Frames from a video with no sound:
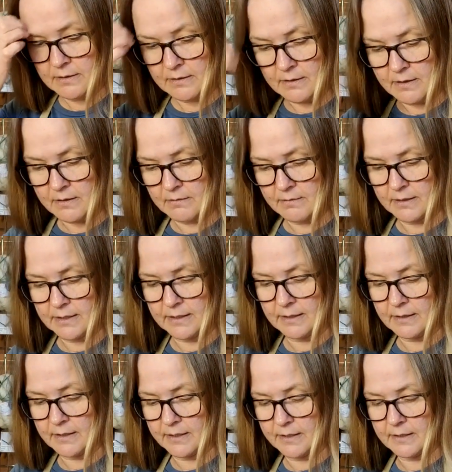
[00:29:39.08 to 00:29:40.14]
card that I
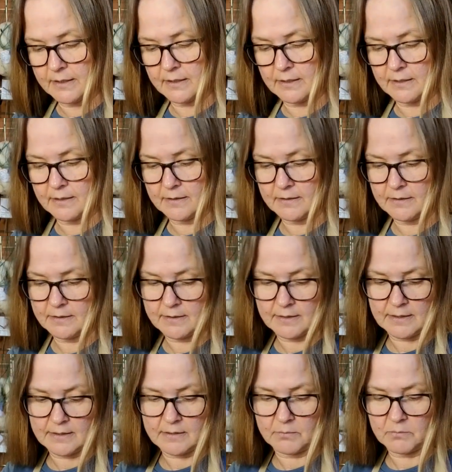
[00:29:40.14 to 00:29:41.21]
like. It's
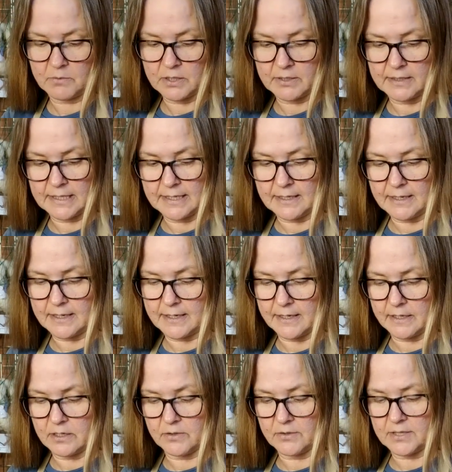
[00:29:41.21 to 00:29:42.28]
got some good data on it.
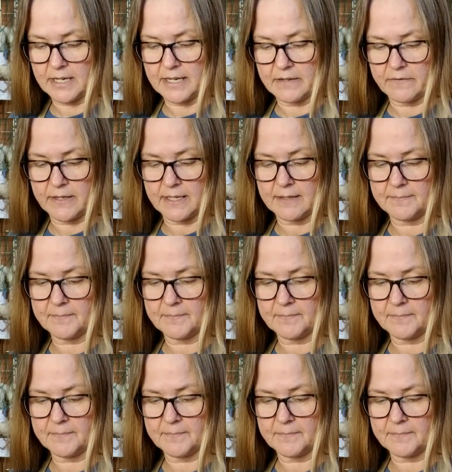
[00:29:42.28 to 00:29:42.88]
Here's Ivy.